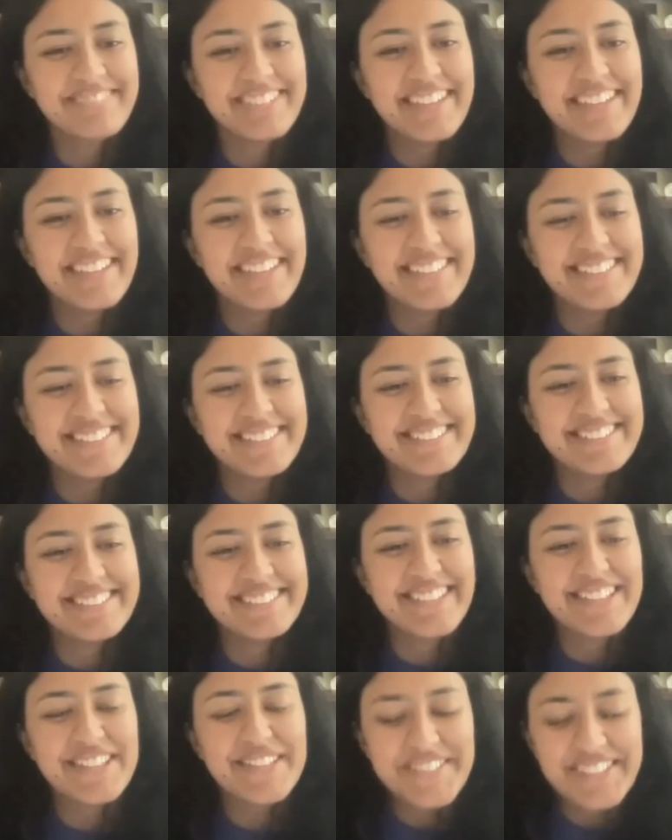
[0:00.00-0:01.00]
yeah
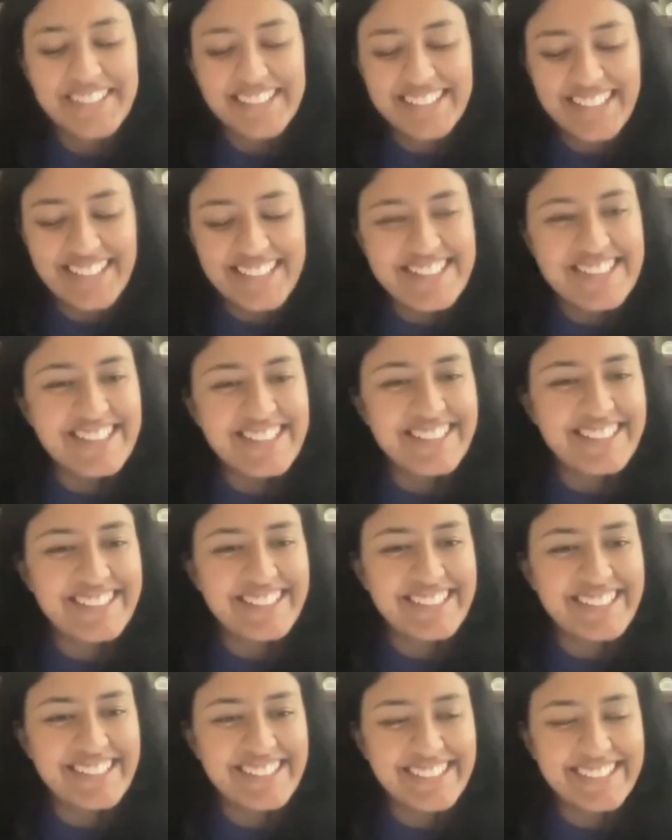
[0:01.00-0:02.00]
that's really nice to
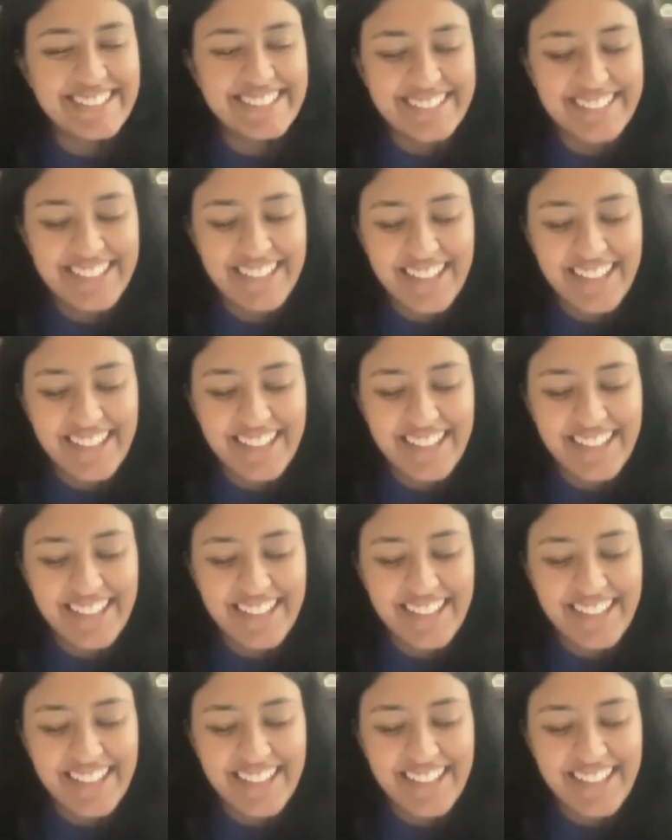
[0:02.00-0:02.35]
hear